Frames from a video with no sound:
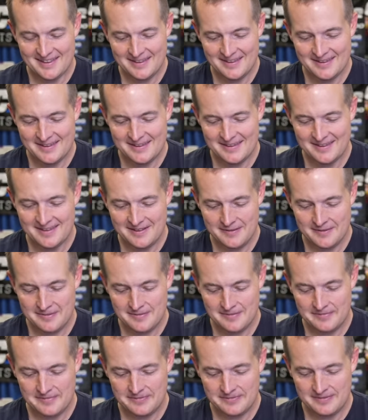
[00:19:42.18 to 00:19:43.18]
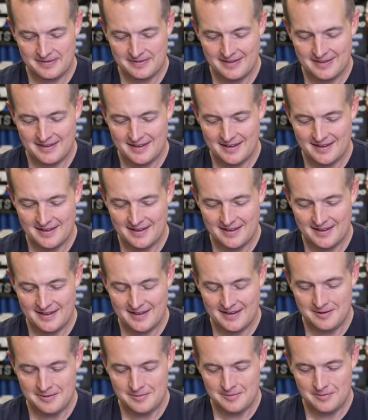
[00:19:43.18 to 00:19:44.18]
That's great. There you
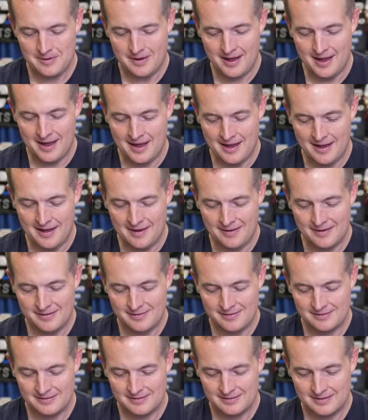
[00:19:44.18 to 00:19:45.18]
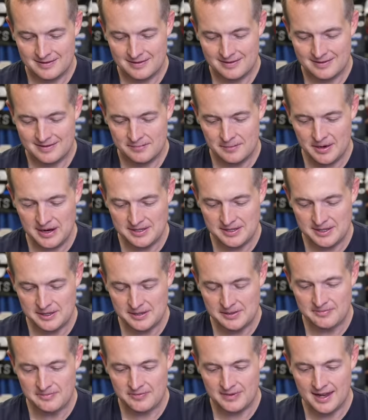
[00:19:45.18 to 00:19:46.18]
go. It's got wow. it's got some of the
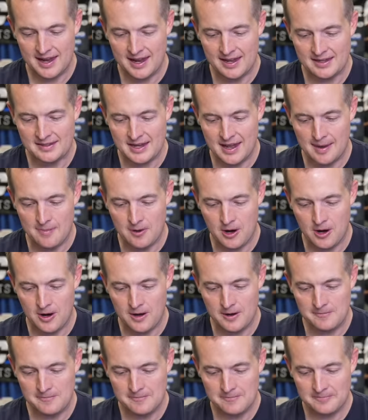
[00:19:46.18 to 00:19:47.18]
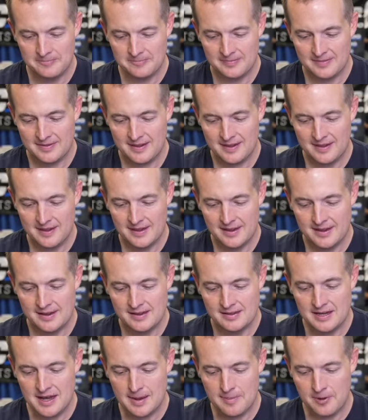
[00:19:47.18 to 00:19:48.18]
residue residue yeah, from the card. pack, but
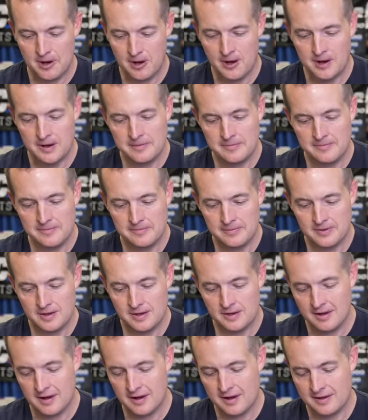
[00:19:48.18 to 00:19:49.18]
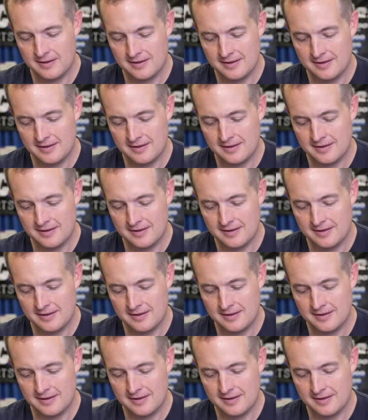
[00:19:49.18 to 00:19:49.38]
top card. Ah. Oh.